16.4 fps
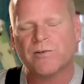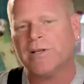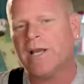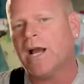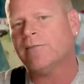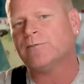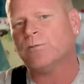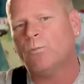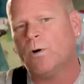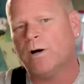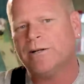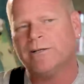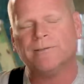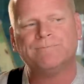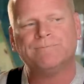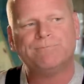you have to
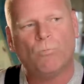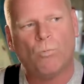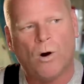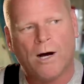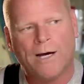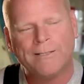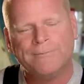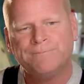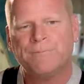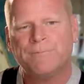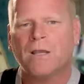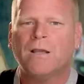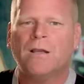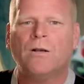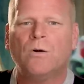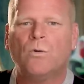wonder, one,
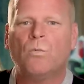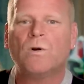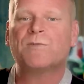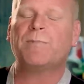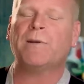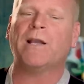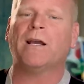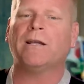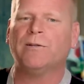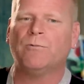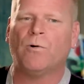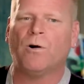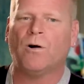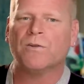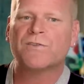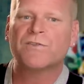what's behind the
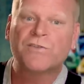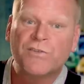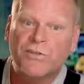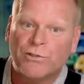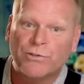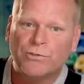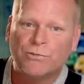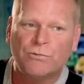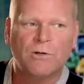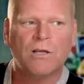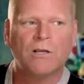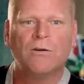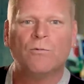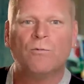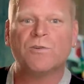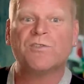walls? Two,
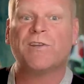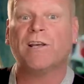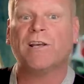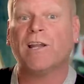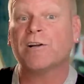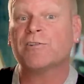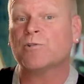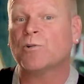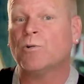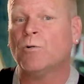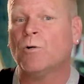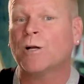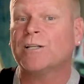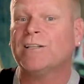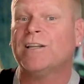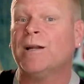was the electrical
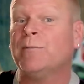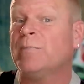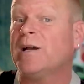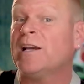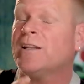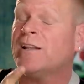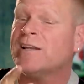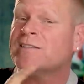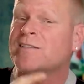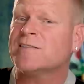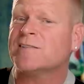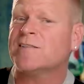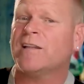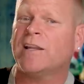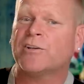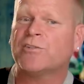work done by a
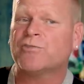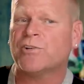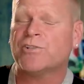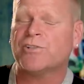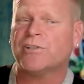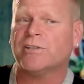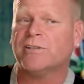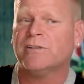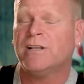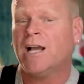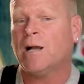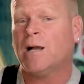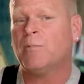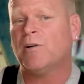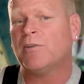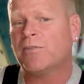licensed electrician?
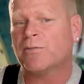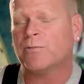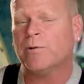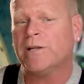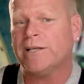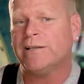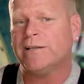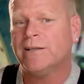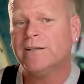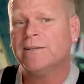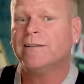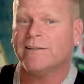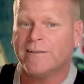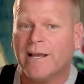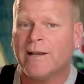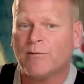How about three,
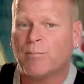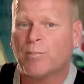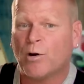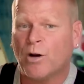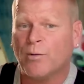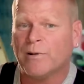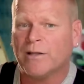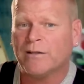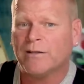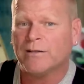did they have a permit?